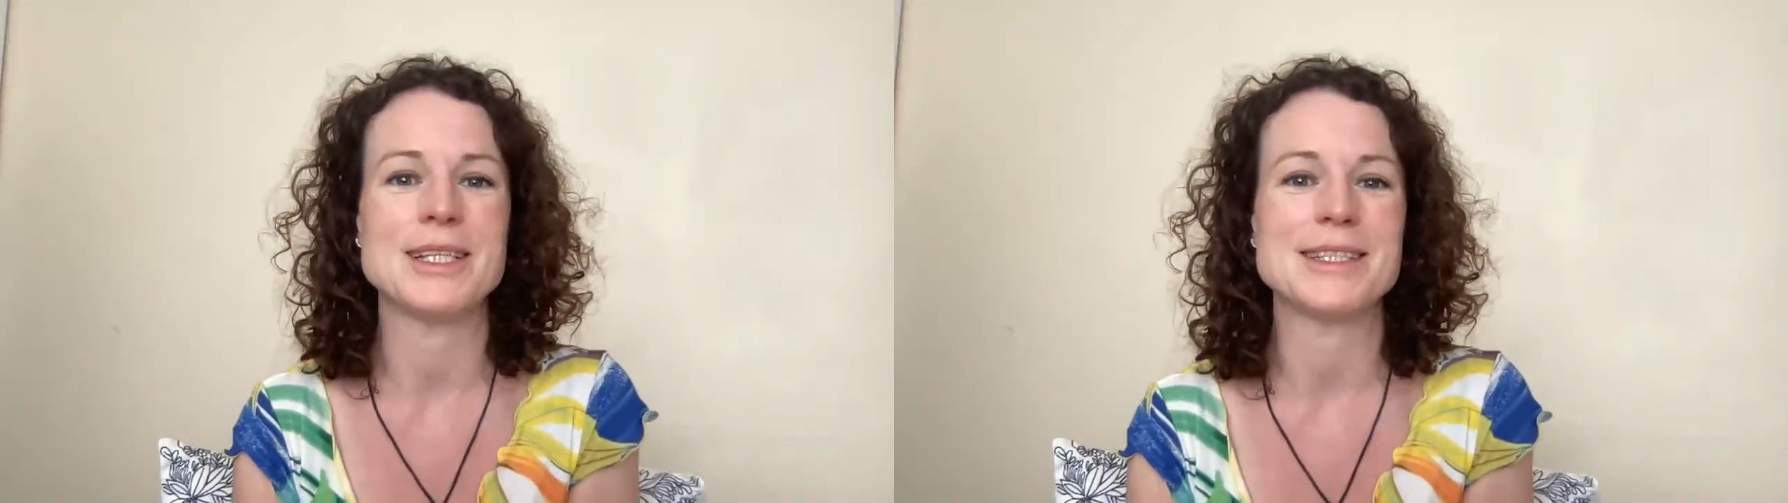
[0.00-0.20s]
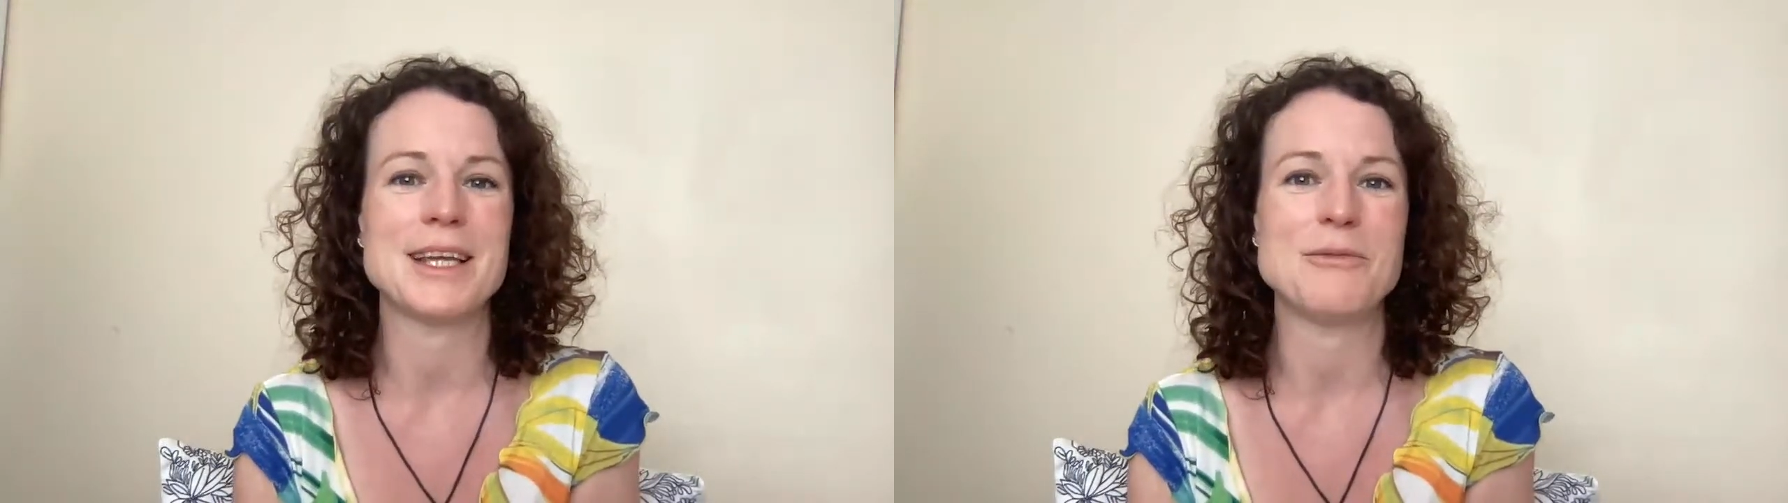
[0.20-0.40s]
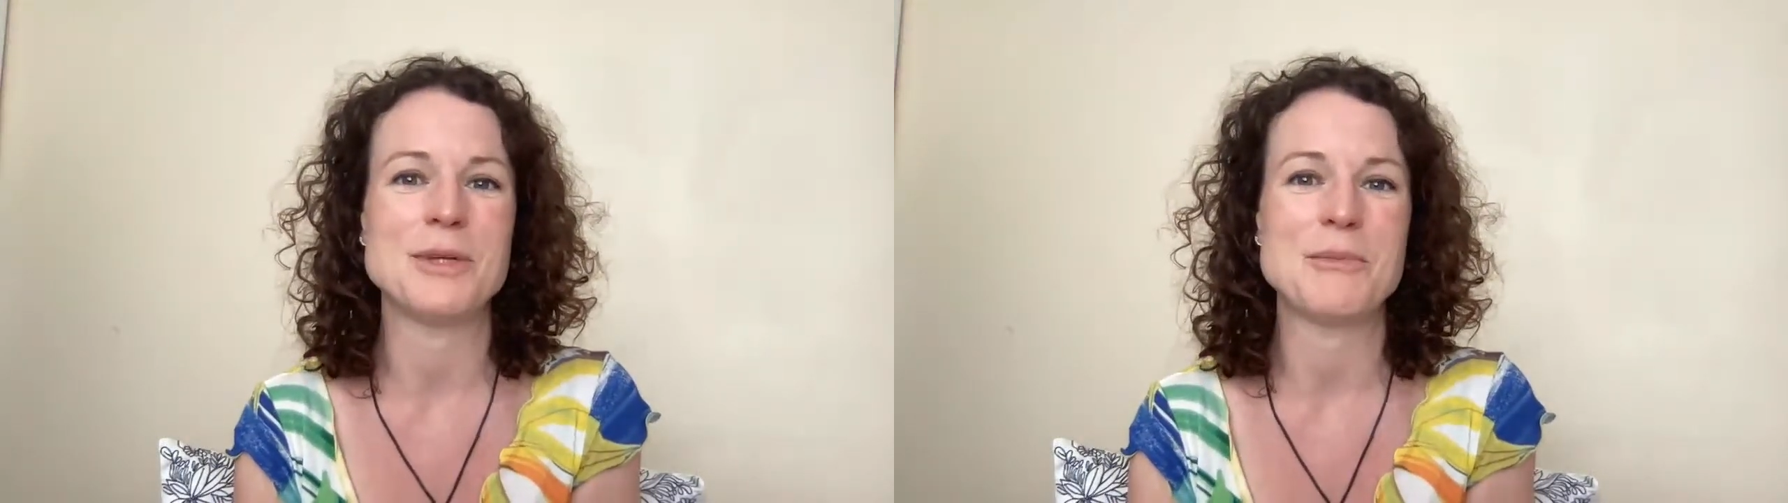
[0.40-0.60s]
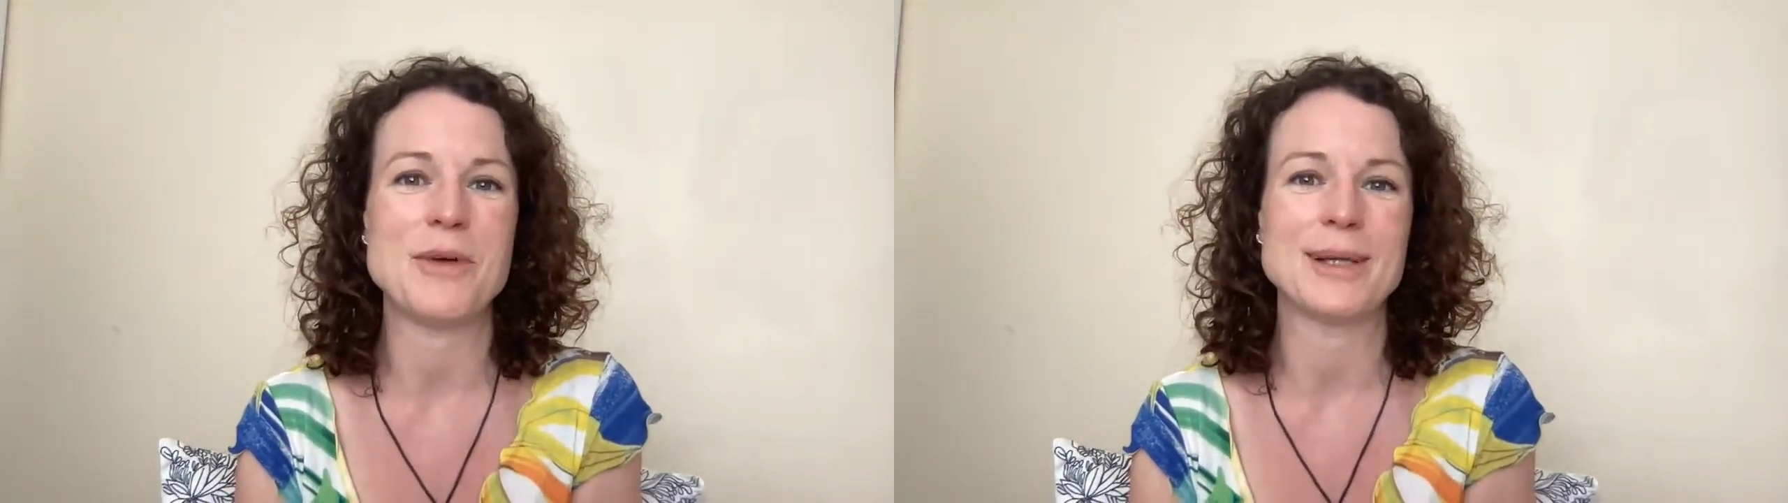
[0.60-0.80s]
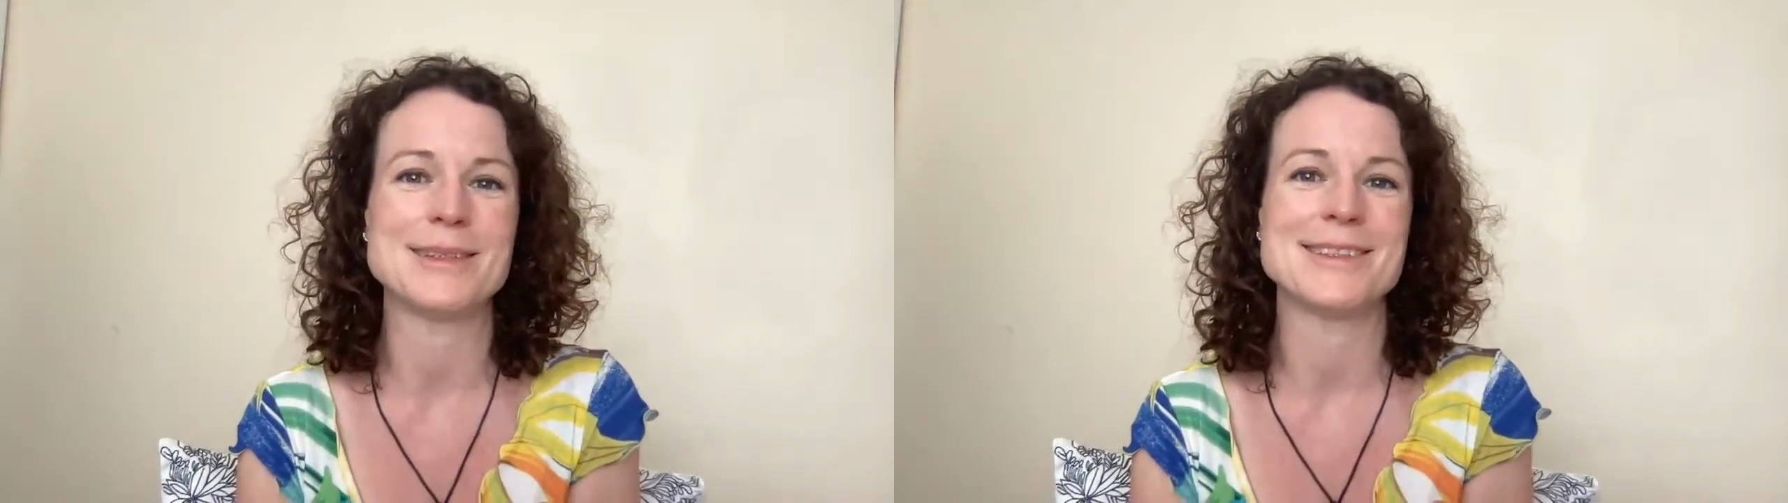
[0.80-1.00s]
and safety
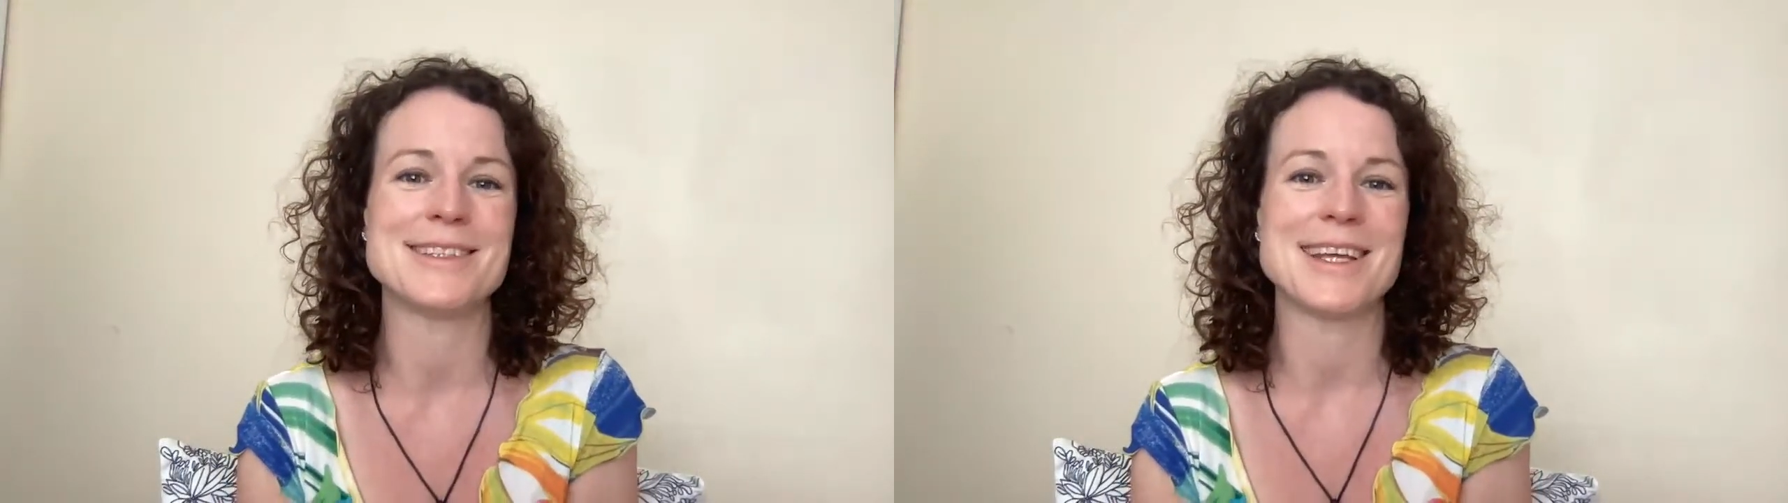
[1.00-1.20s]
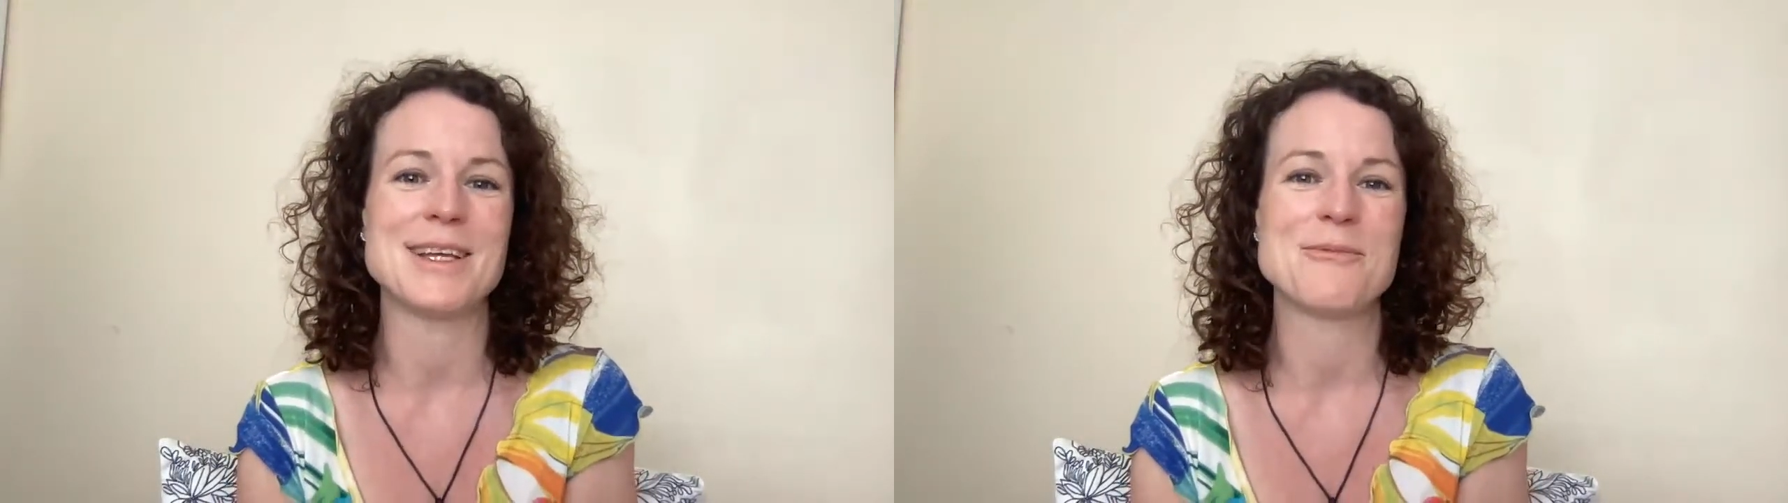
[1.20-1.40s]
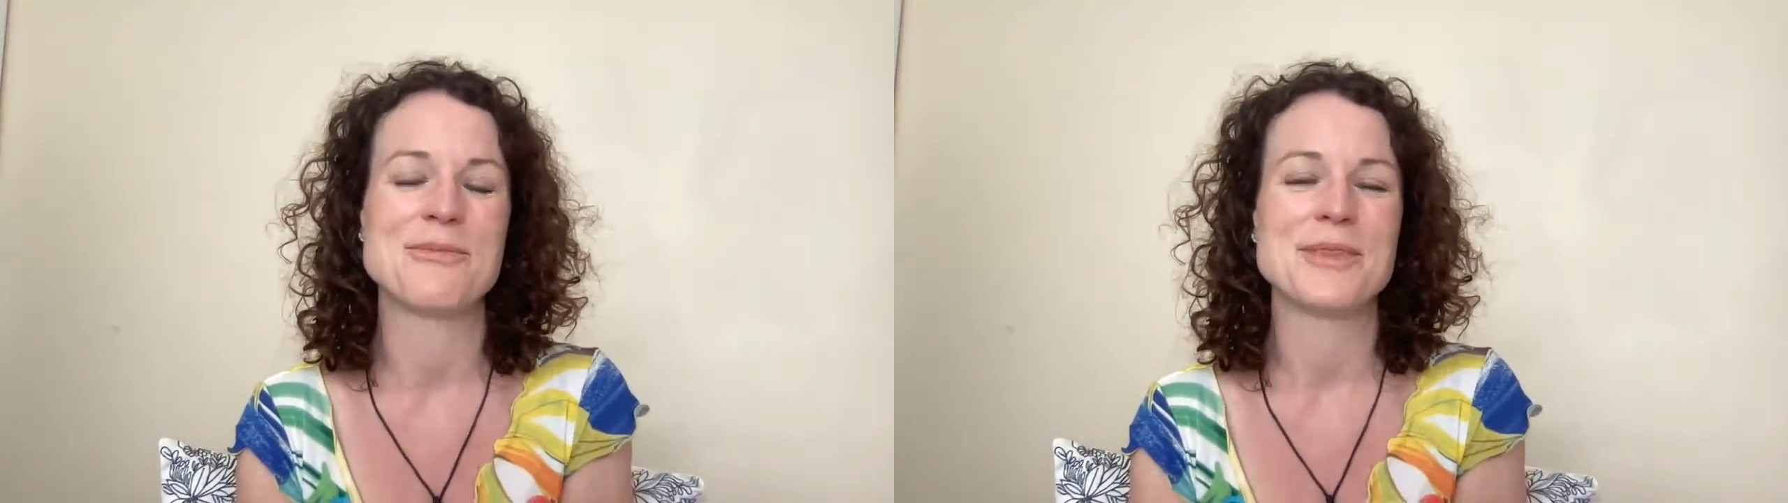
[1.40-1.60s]
pregnancy.